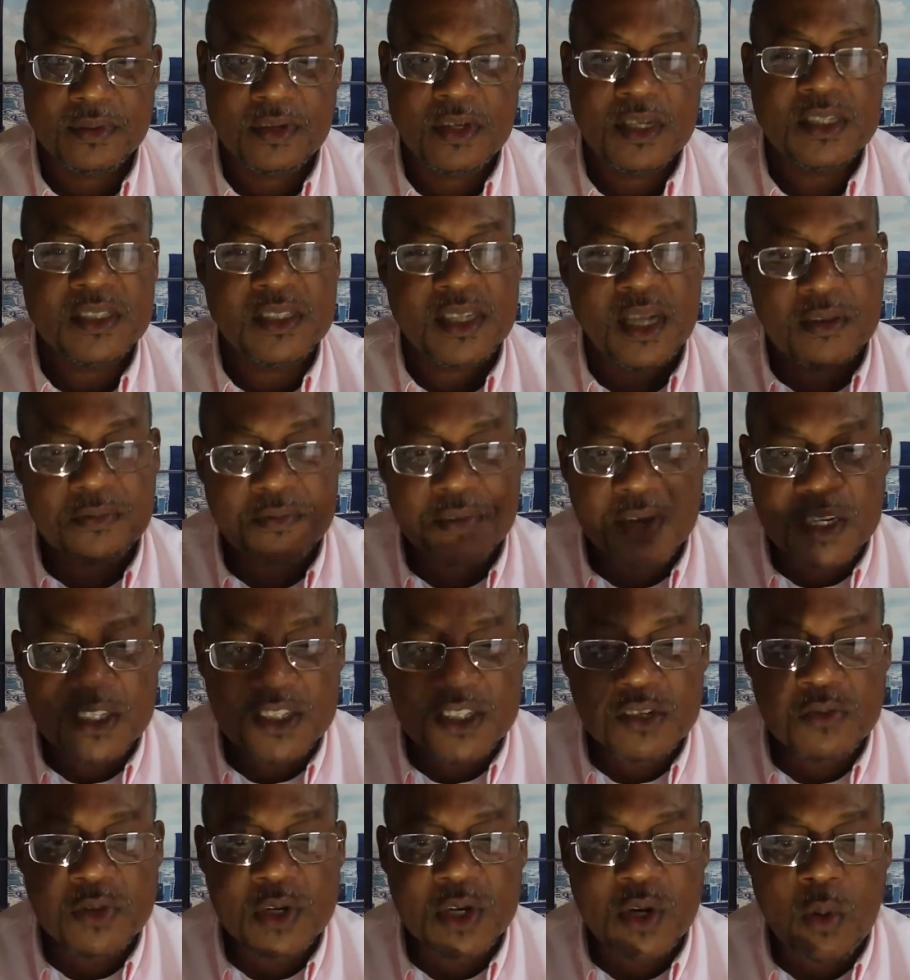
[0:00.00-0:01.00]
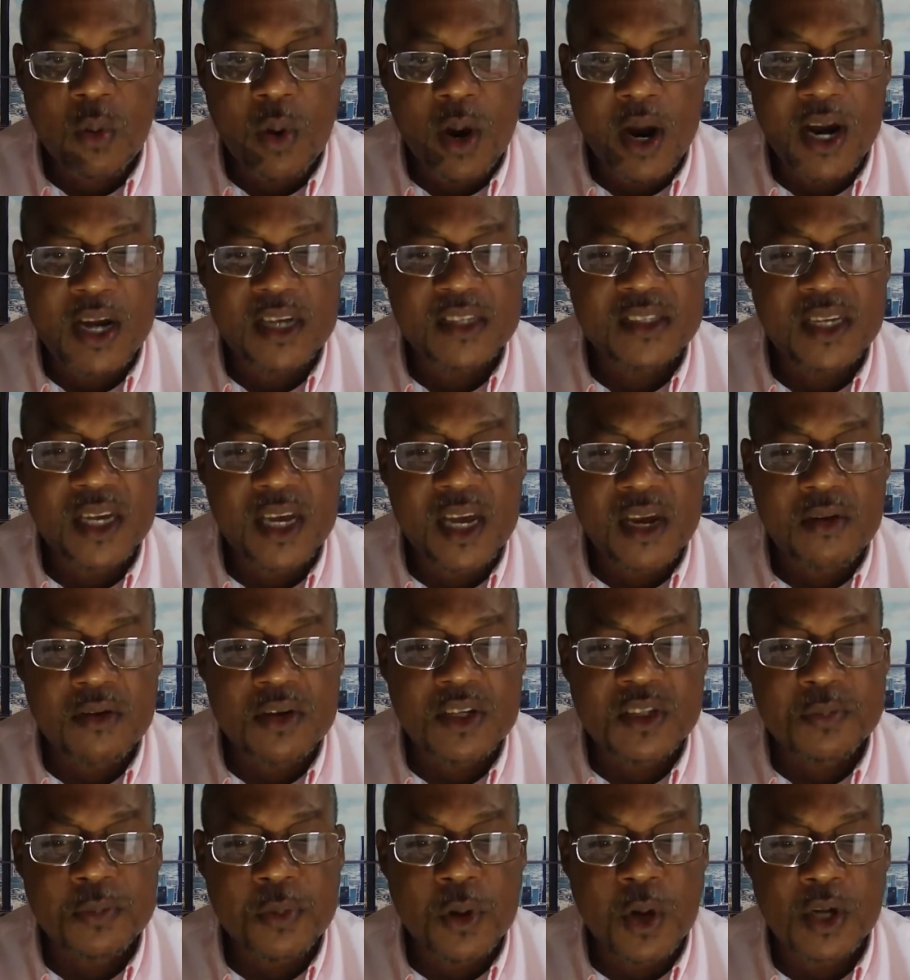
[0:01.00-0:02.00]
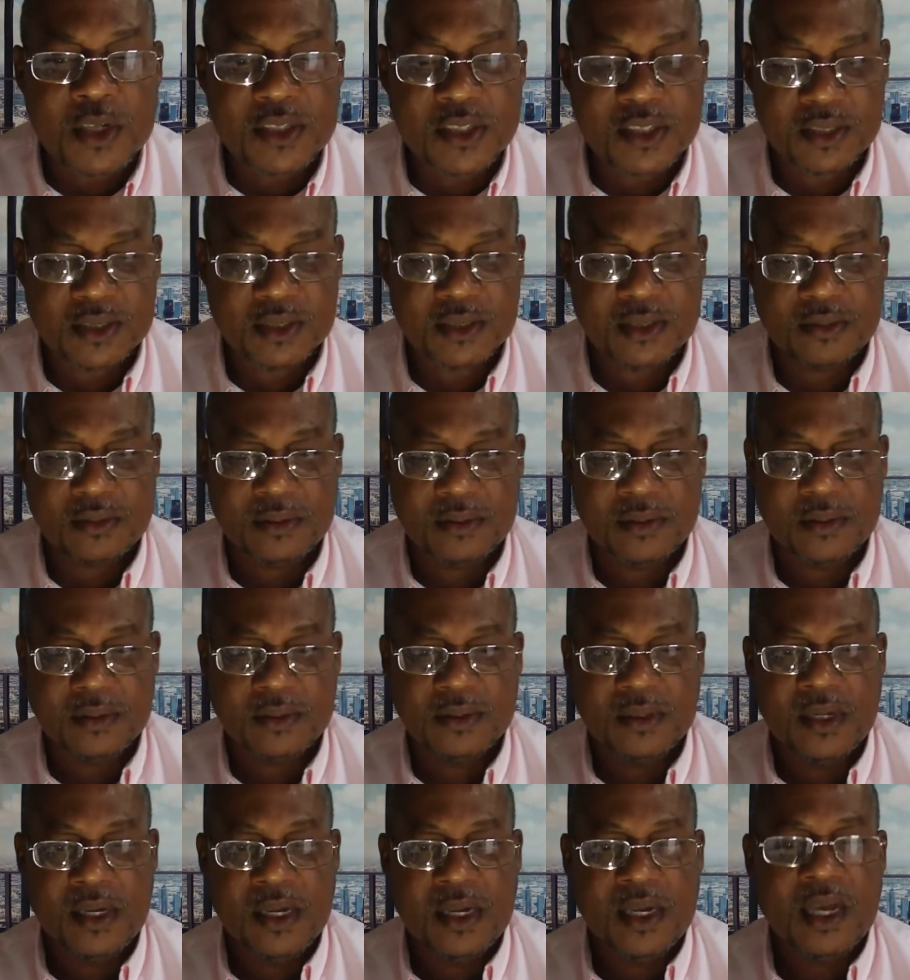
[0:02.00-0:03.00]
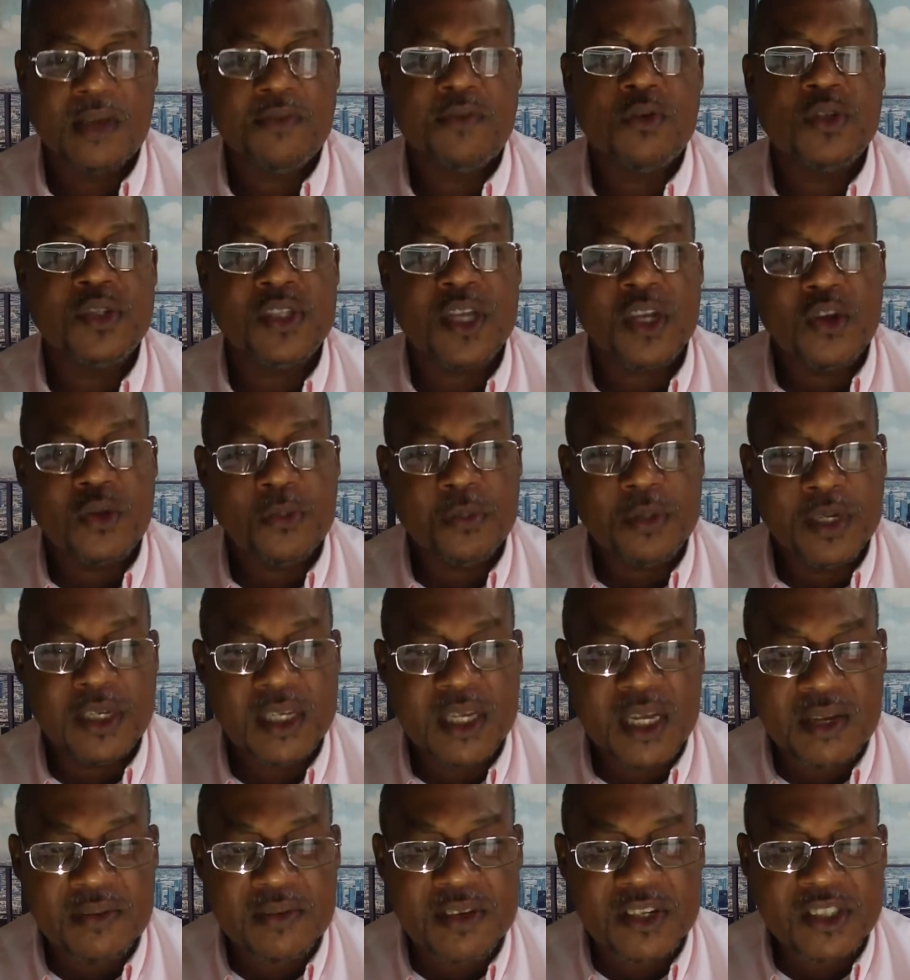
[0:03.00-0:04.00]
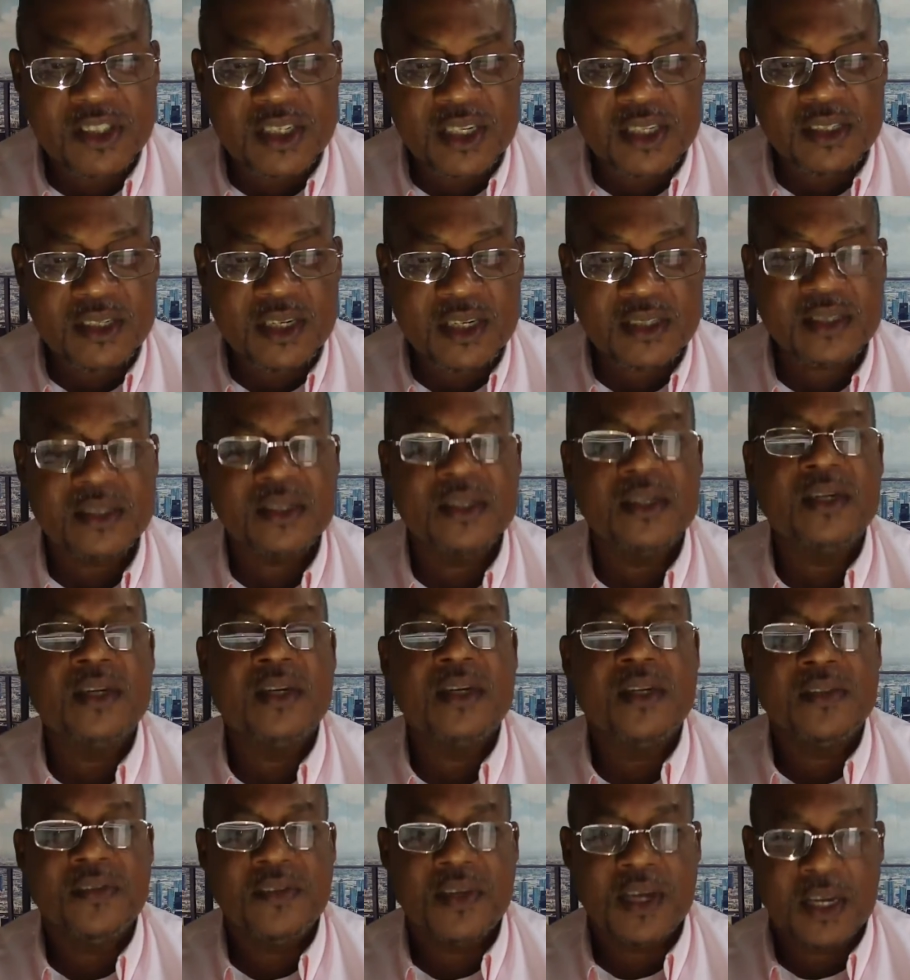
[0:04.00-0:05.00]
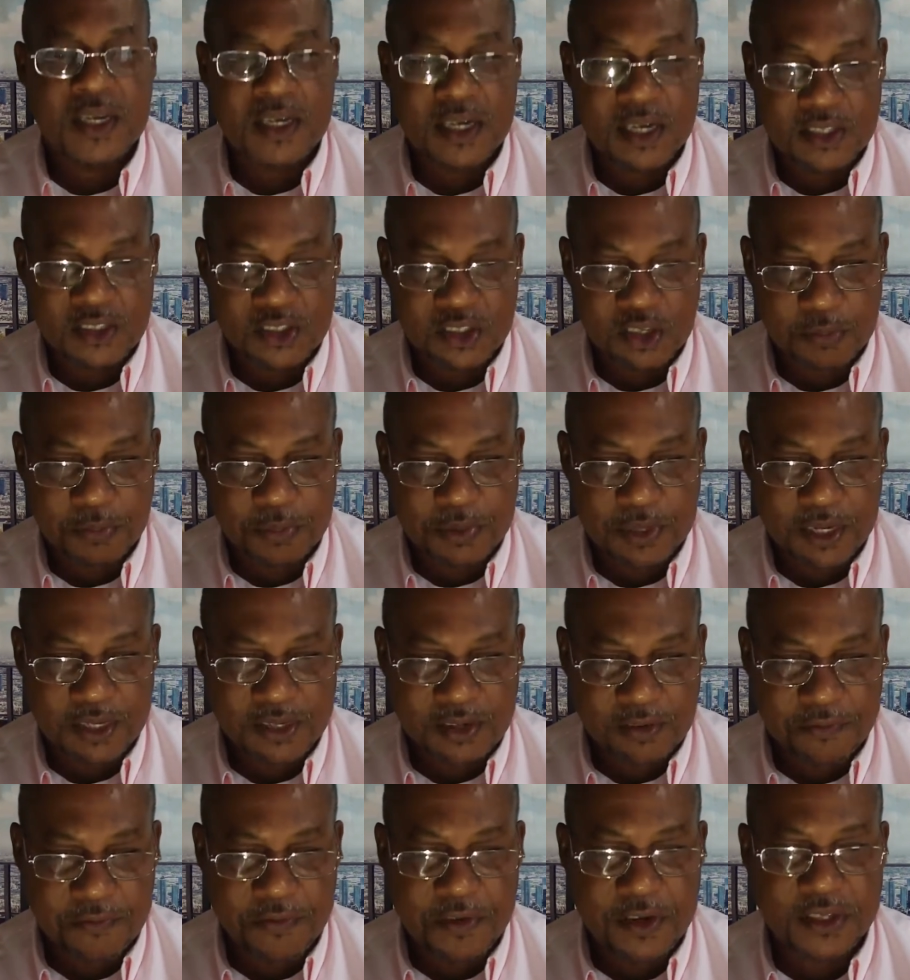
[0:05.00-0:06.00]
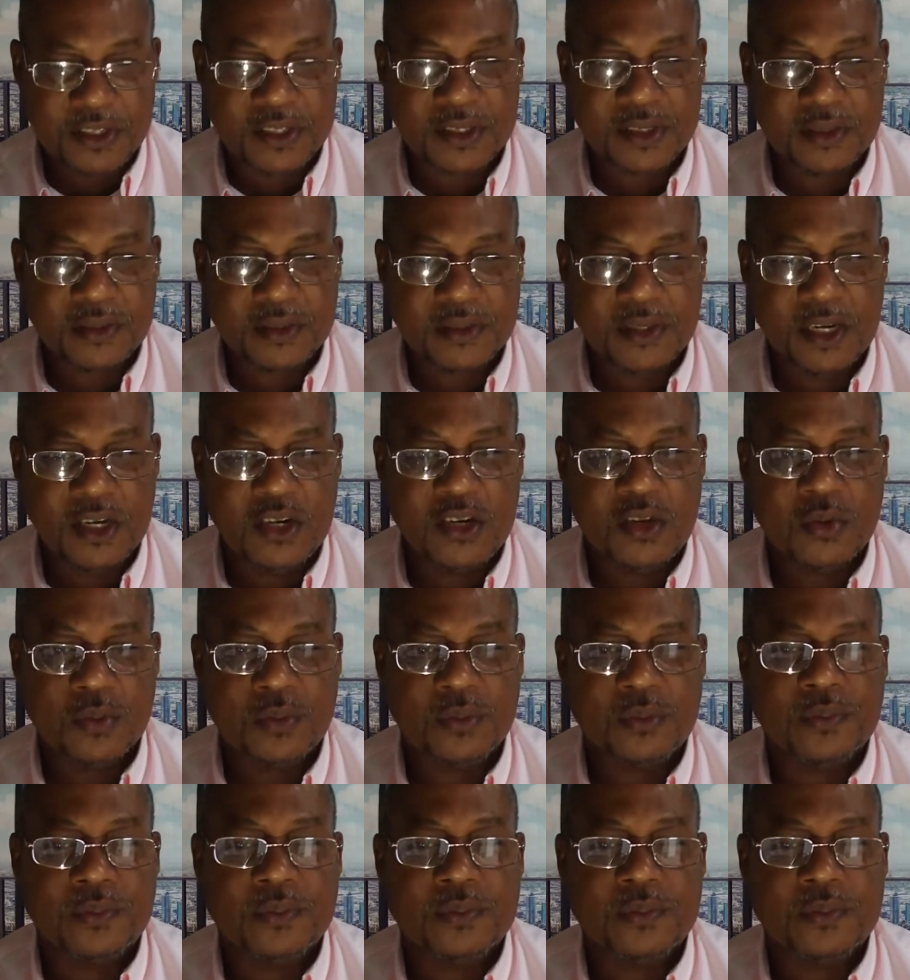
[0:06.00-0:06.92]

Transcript: Salvation requires a response. If you say you believe in Jesus, then there should be a difference in you.